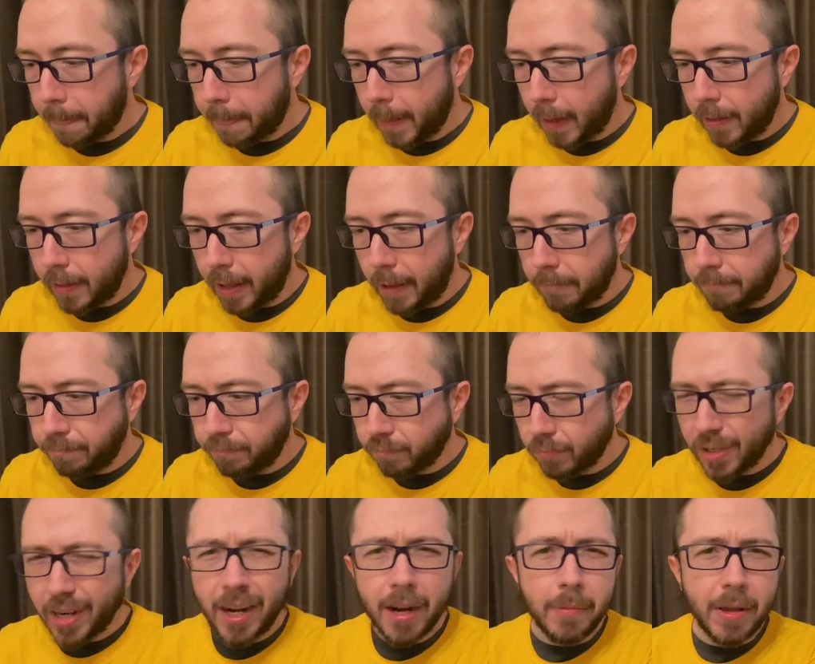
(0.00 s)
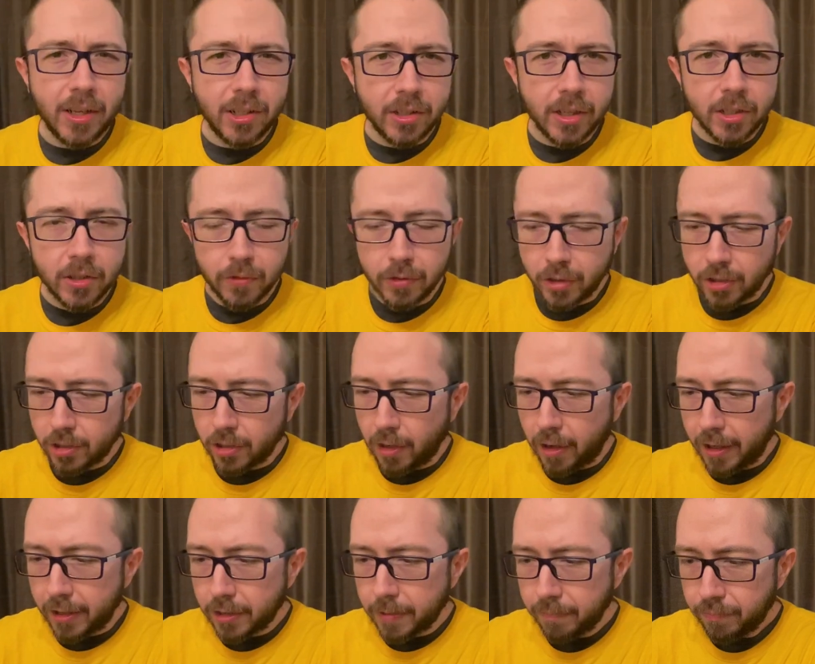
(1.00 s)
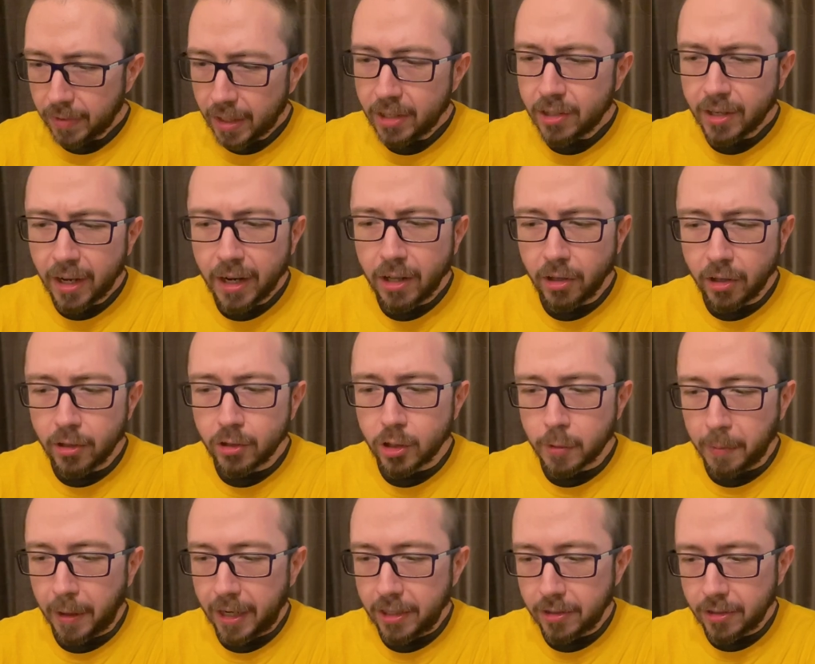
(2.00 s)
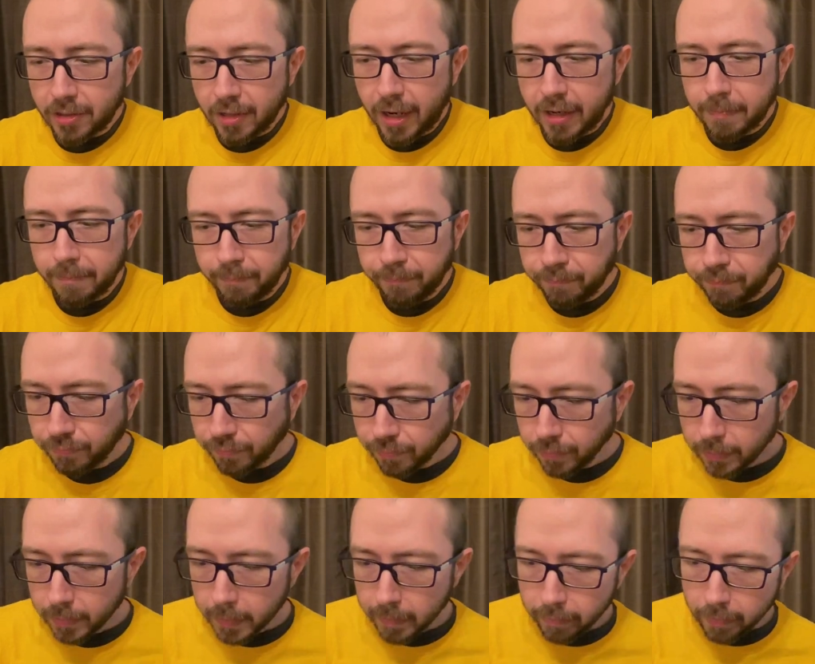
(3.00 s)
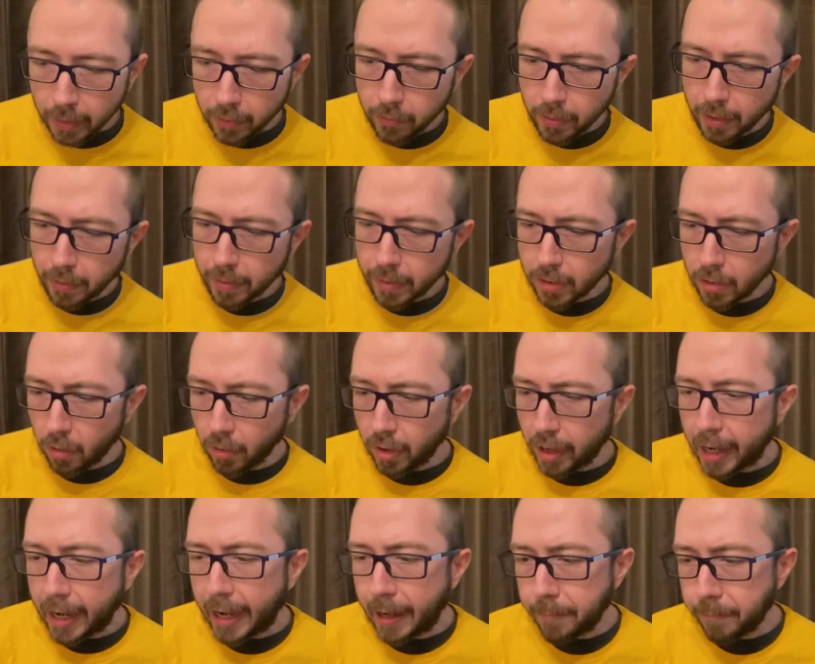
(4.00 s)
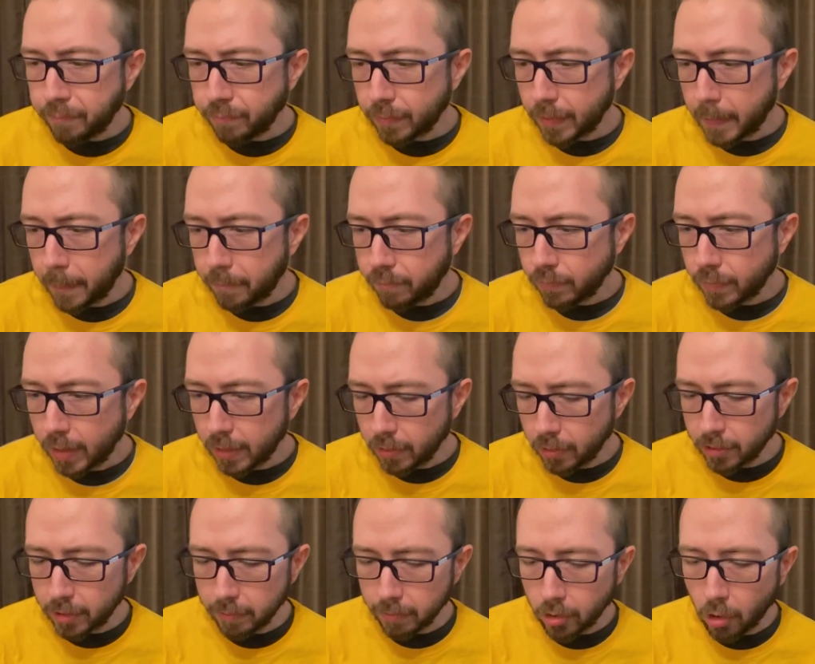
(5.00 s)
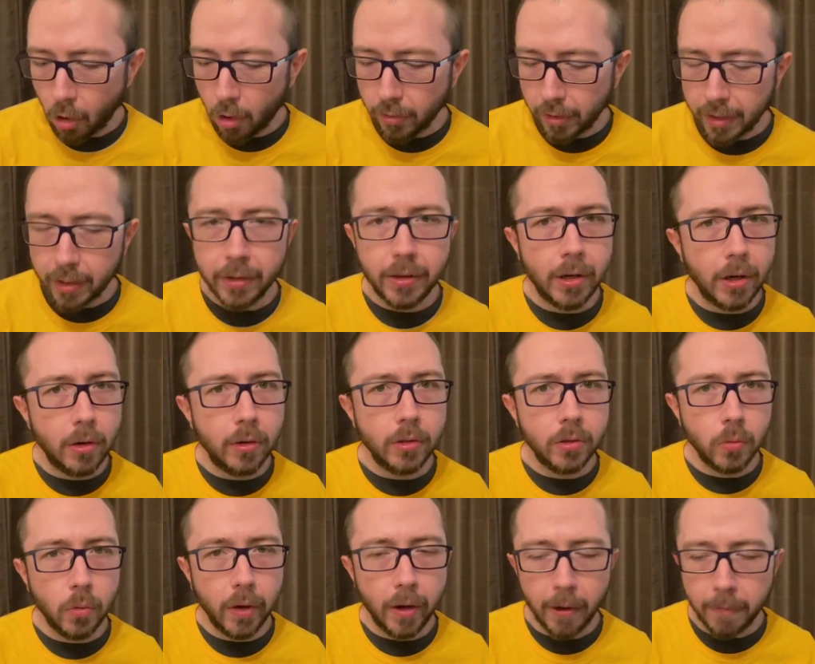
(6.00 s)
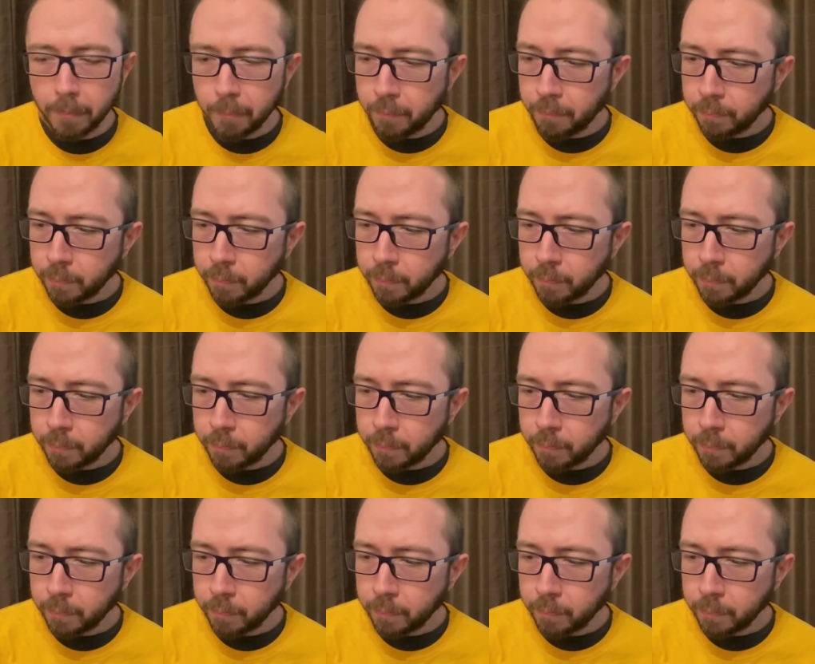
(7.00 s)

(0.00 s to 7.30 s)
And that kind of makes sense for the sauce. It's got a little spice. It's not what I would call hot. I think there's some garlic in there as well.